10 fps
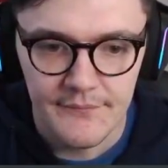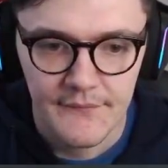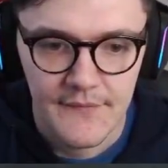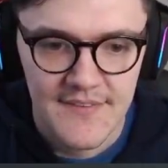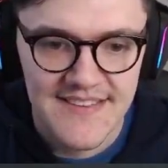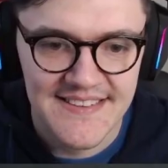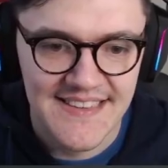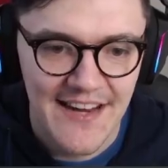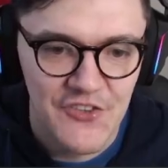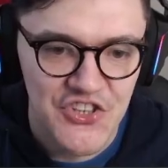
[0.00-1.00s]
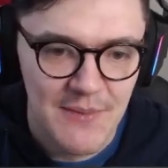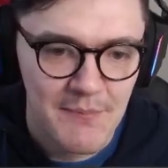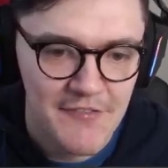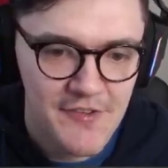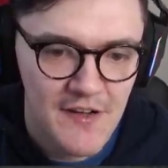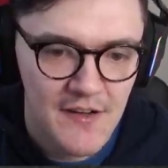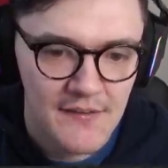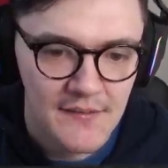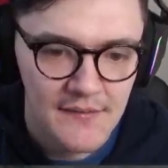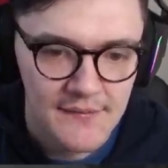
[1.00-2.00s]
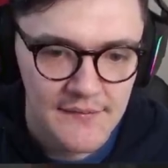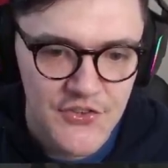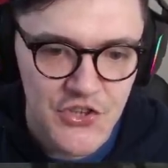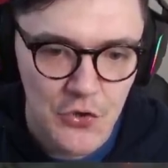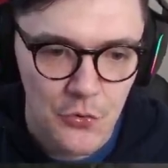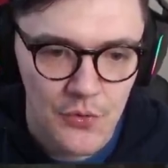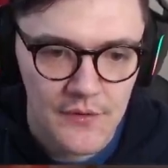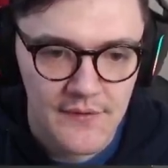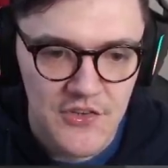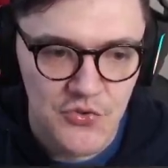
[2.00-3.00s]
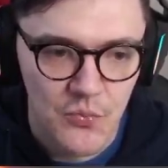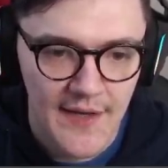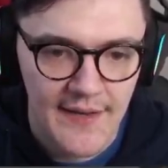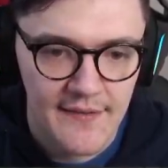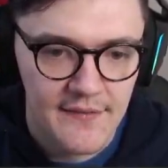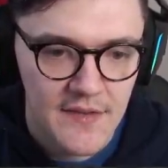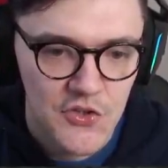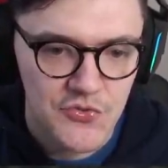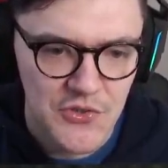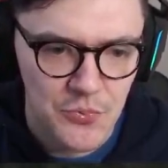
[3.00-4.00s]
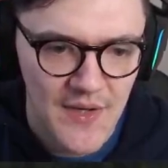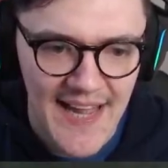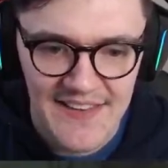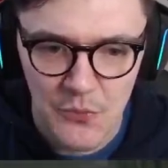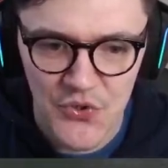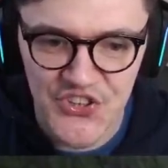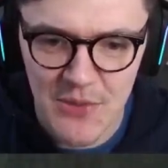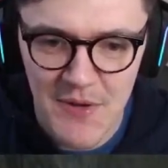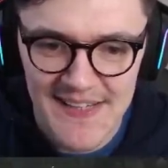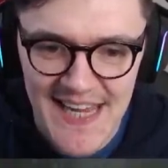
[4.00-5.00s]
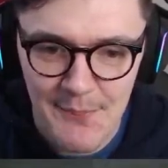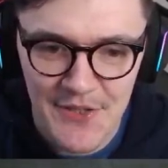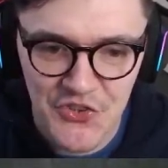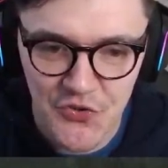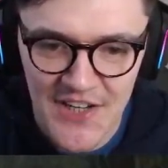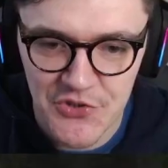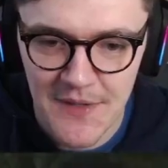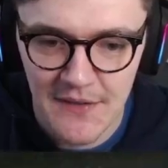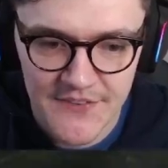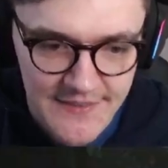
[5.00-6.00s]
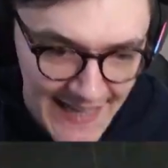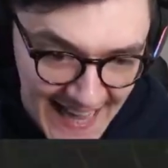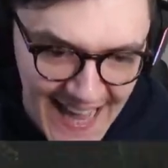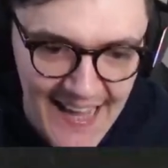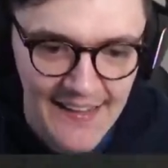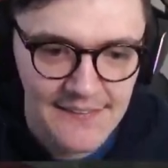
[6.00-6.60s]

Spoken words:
This is the scariest gem by far. So, that's where Dredge will head. There was someone here, but no scratch marks. Aha!